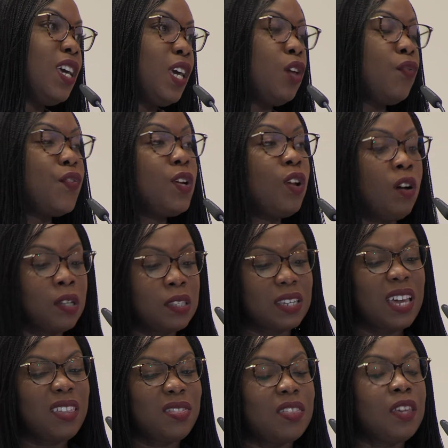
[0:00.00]
If not,
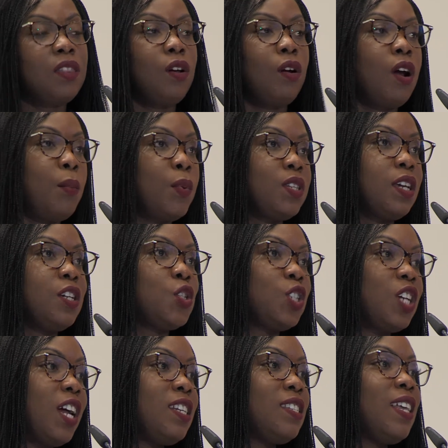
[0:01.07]
I think there are potential
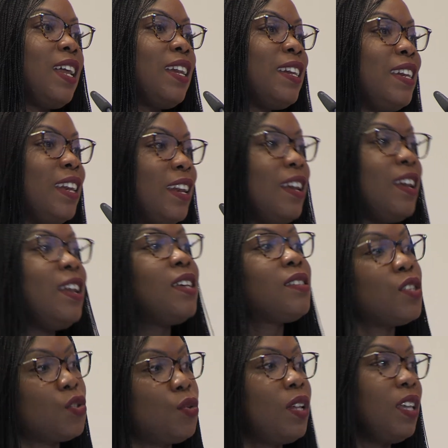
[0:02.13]
challenges that
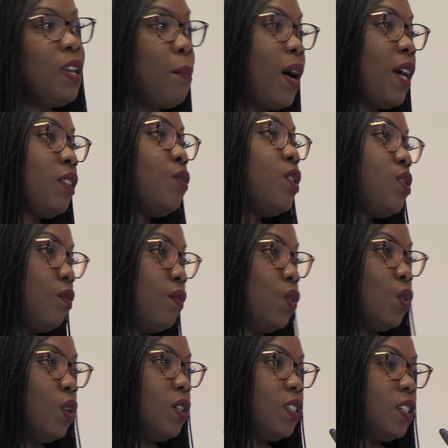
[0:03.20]
necessarily impact the rest of the
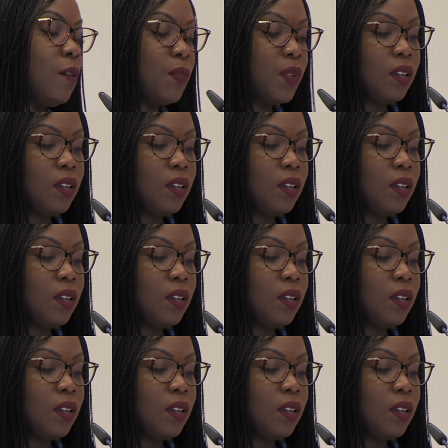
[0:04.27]
world.